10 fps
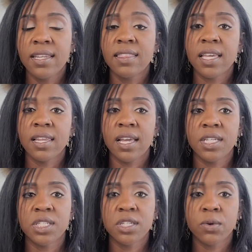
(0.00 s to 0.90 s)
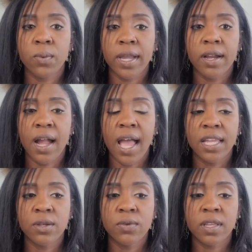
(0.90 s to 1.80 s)
did that last year where I
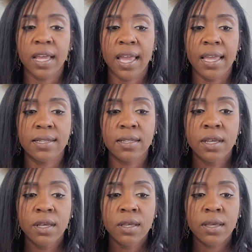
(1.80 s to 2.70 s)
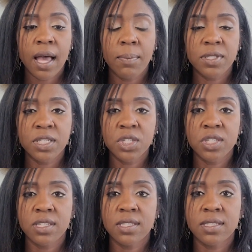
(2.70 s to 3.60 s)
knew that I had
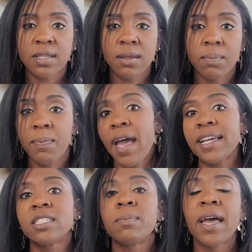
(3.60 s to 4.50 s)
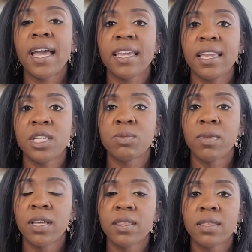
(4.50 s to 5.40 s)
competitions back to back each
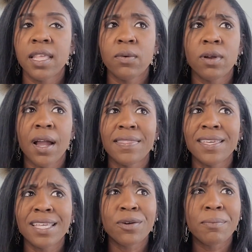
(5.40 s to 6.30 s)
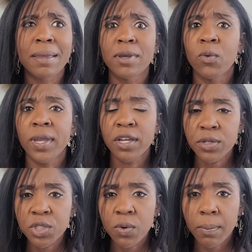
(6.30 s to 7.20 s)
month. I think they were maybe a week
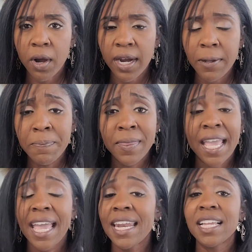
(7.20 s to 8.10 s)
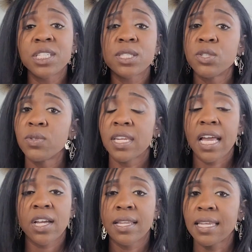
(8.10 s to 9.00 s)
or 2 apart. And I just knew that
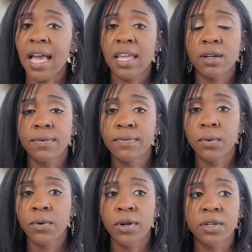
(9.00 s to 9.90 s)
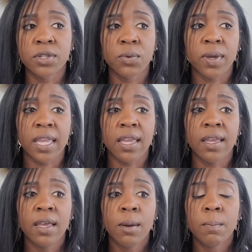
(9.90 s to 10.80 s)
I could not afford
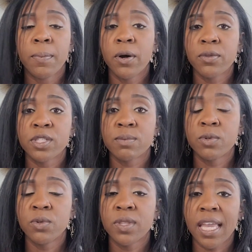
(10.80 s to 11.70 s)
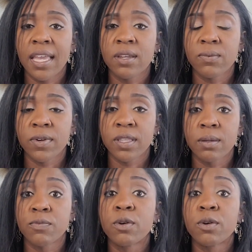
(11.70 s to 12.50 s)
doing both Smooth and Rhythm